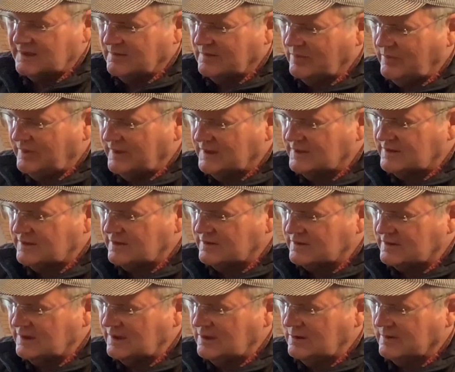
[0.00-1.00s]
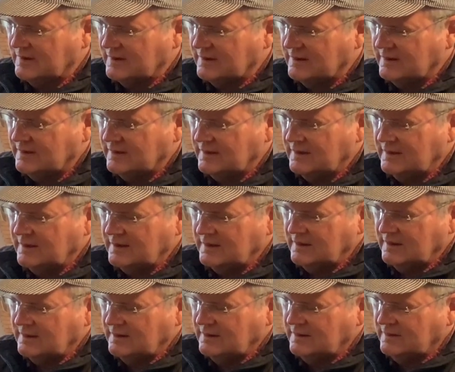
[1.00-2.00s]
replaced those lower
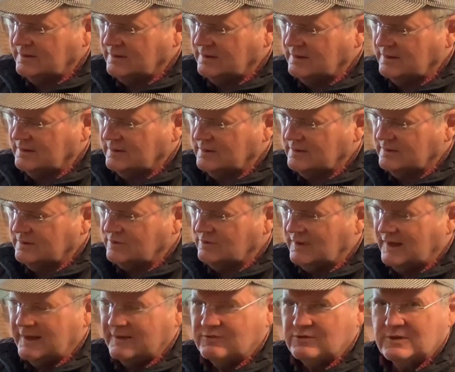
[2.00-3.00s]
drive